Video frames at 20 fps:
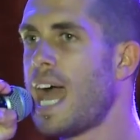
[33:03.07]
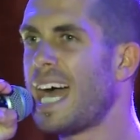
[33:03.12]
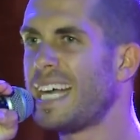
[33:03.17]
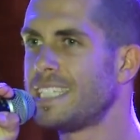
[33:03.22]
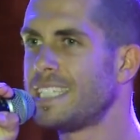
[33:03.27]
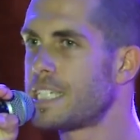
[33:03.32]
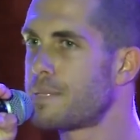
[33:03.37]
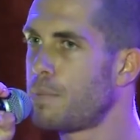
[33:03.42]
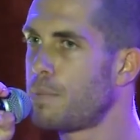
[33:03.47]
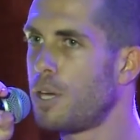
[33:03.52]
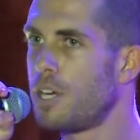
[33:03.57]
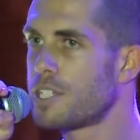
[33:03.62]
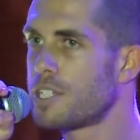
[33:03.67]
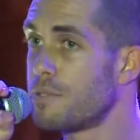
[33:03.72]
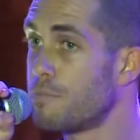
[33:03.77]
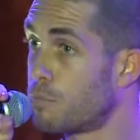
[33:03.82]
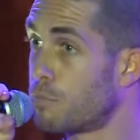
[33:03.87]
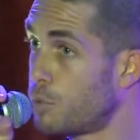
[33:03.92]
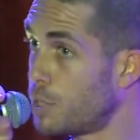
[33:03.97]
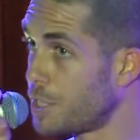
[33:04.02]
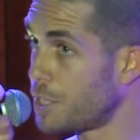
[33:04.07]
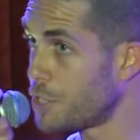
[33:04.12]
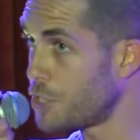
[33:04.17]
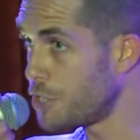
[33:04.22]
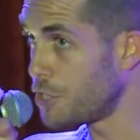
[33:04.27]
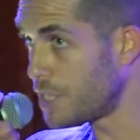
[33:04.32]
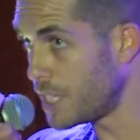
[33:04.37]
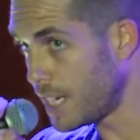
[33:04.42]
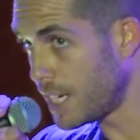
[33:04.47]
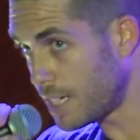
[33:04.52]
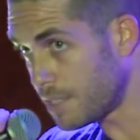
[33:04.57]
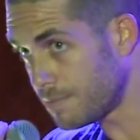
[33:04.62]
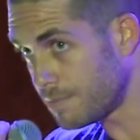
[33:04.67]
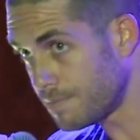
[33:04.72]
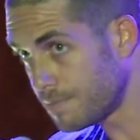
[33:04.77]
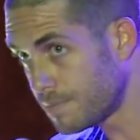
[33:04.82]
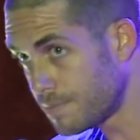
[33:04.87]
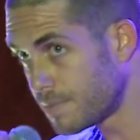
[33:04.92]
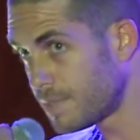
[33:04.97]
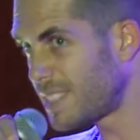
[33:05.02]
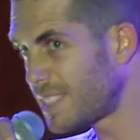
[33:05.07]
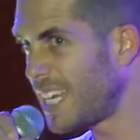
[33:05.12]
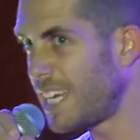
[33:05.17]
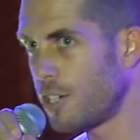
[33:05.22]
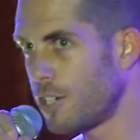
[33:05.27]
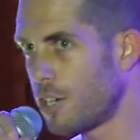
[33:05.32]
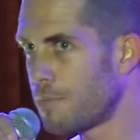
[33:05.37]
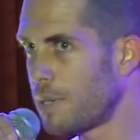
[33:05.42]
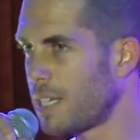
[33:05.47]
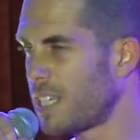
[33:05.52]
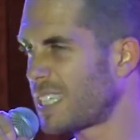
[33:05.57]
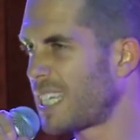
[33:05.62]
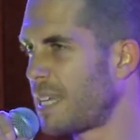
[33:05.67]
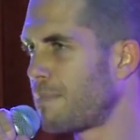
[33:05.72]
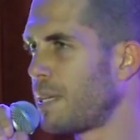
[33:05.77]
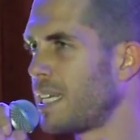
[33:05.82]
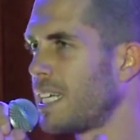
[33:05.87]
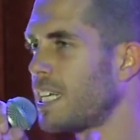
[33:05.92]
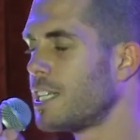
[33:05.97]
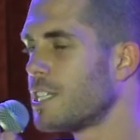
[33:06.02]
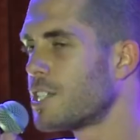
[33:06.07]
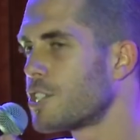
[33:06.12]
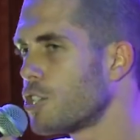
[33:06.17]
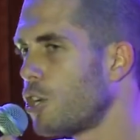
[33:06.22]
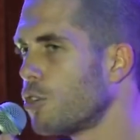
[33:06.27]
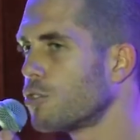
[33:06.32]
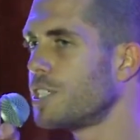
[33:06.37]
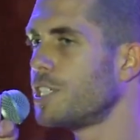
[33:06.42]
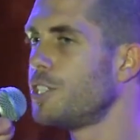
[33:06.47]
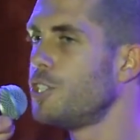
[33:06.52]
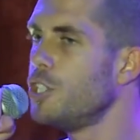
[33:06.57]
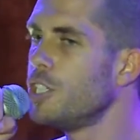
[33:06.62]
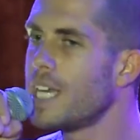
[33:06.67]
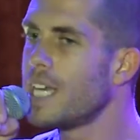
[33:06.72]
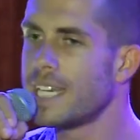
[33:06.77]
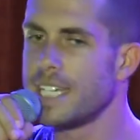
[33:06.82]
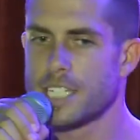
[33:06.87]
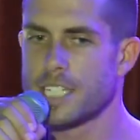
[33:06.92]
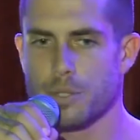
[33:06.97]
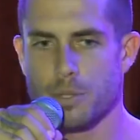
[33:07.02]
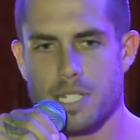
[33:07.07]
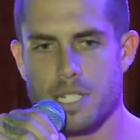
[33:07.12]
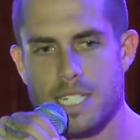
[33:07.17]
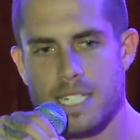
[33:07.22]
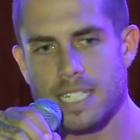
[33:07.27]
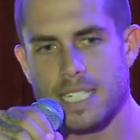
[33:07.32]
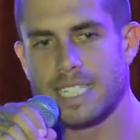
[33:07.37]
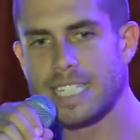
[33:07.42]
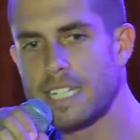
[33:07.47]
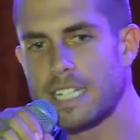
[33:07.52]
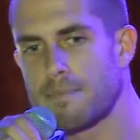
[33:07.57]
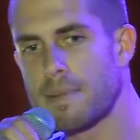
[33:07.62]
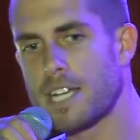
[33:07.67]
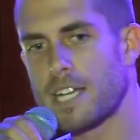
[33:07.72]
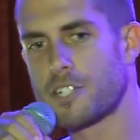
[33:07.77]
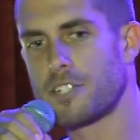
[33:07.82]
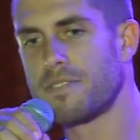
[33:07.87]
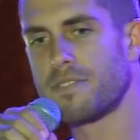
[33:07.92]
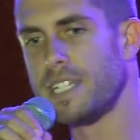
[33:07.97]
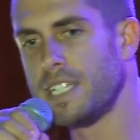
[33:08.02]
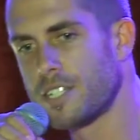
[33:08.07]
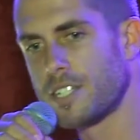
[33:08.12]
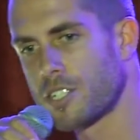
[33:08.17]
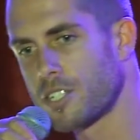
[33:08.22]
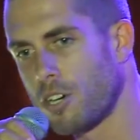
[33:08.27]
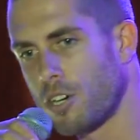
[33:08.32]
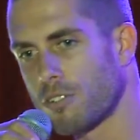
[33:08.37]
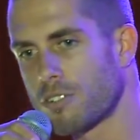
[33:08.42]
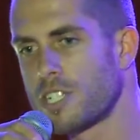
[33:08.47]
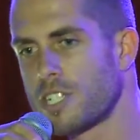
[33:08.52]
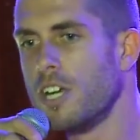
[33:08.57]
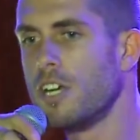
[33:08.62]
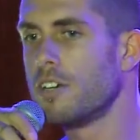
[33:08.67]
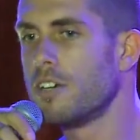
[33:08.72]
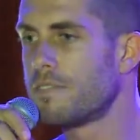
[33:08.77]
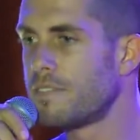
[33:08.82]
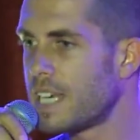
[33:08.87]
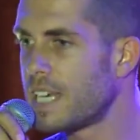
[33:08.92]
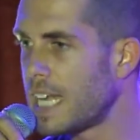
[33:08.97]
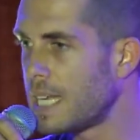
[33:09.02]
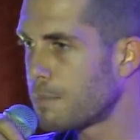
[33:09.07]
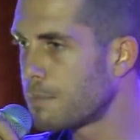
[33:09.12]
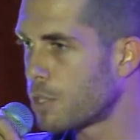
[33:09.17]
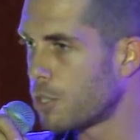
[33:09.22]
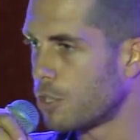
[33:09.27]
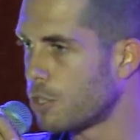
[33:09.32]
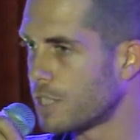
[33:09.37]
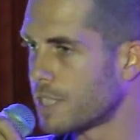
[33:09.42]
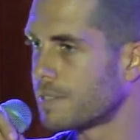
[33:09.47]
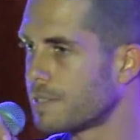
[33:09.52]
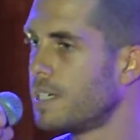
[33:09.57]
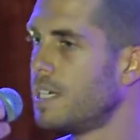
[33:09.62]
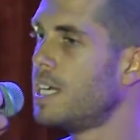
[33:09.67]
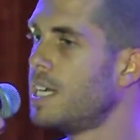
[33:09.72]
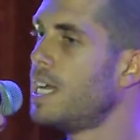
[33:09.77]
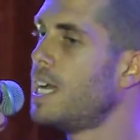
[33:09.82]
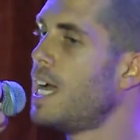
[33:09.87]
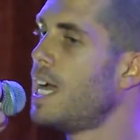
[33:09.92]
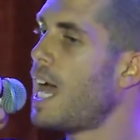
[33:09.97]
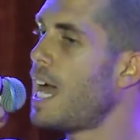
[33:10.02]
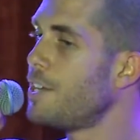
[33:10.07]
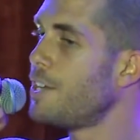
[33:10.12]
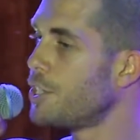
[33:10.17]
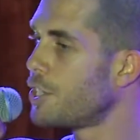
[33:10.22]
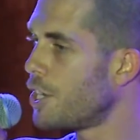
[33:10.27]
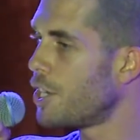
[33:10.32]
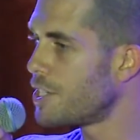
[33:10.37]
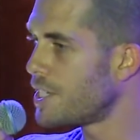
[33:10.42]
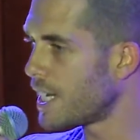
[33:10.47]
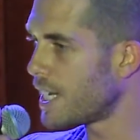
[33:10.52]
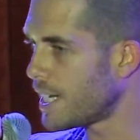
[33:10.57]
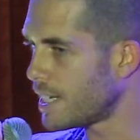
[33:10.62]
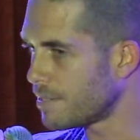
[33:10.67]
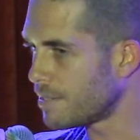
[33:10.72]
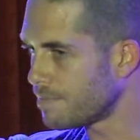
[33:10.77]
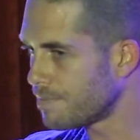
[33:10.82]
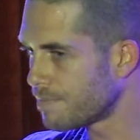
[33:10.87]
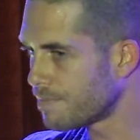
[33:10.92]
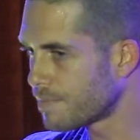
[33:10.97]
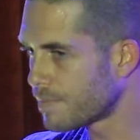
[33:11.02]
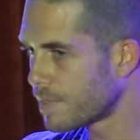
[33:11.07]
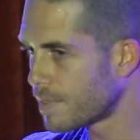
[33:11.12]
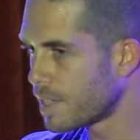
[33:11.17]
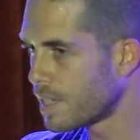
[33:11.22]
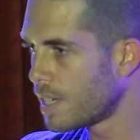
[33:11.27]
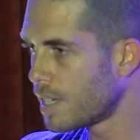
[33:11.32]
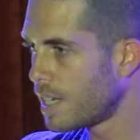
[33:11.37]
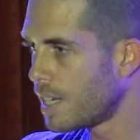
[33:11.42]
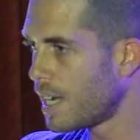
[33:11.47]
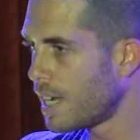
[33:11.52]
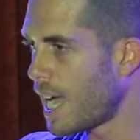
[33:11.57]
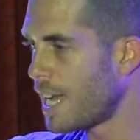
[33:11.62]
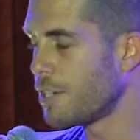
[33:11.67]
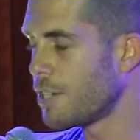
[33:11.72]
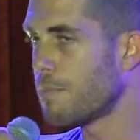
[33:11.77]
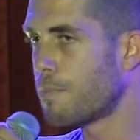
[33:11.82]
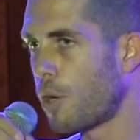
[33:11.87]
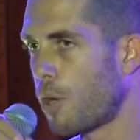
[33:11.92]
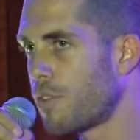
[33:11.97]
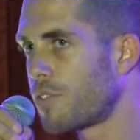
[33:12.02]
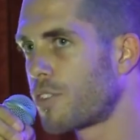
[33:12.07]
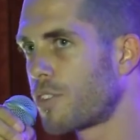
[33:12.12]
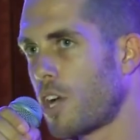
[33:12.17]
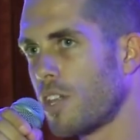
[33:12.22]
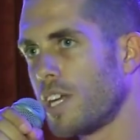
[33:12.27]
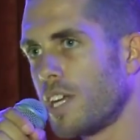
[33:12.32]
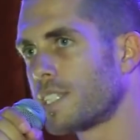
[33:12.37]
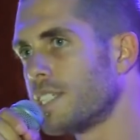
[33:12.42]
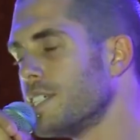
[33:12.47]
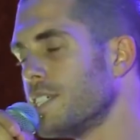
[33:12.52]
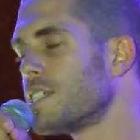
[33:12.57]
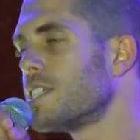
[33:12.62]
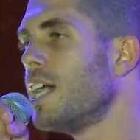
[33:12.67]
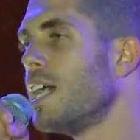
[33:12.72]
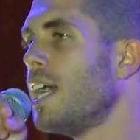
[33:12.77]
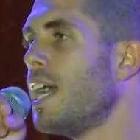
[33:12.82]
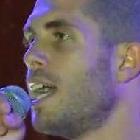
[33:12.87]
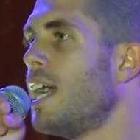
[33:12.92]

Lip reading: And this person brings you down. They're not being like that, they're being insulting. You get into a slinging match of insults, of name calling, and you go down. And you both go like this.